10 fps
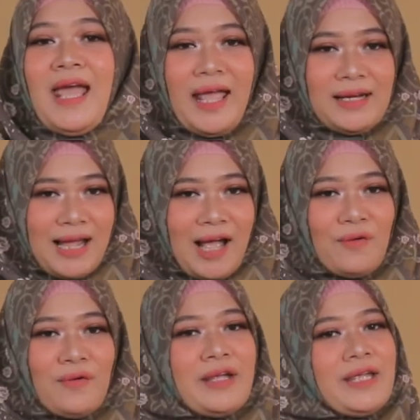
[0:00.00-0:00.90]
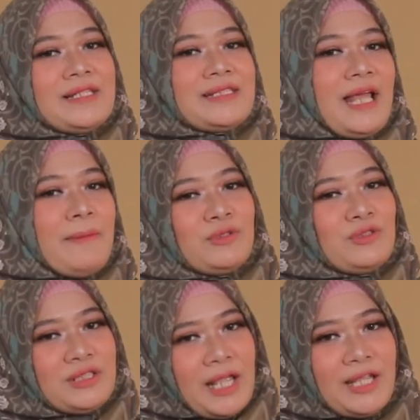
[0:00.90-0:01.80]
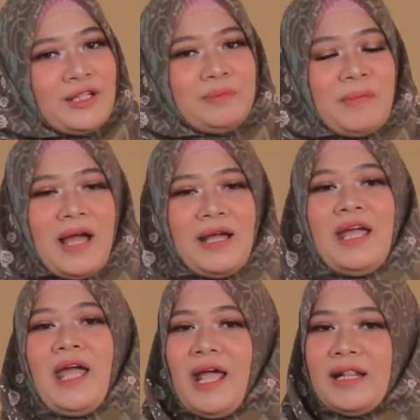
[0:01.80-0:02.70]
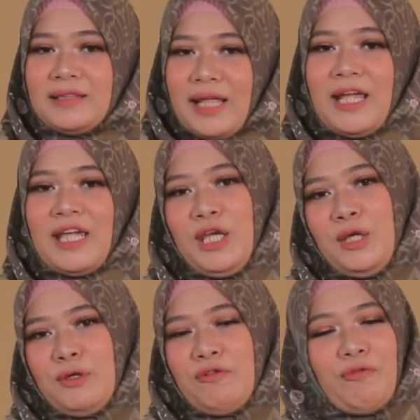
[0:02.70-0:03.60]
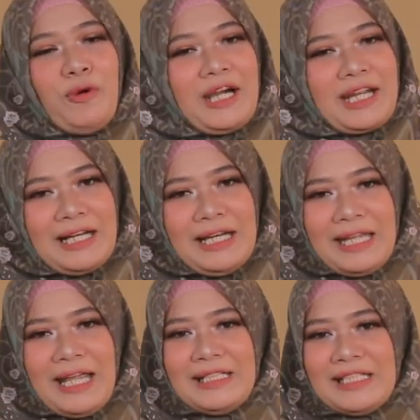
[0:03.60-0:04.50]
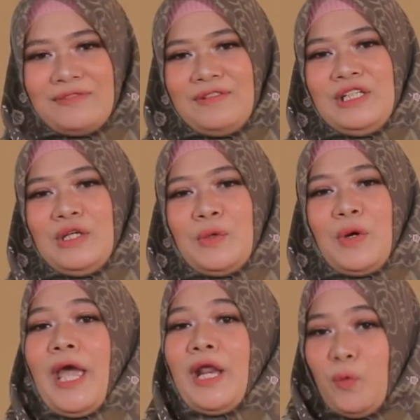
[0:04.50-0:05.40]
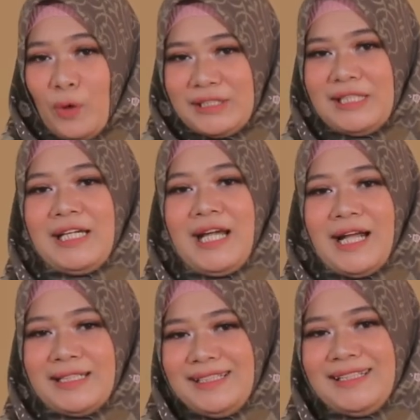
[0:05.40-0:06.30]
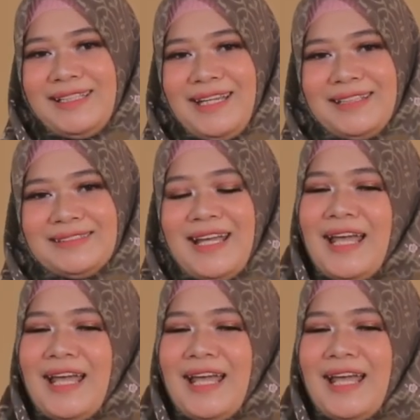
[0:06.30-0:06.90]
And now, it's time to say goodbye and thank you for clicking this video and watching until the end.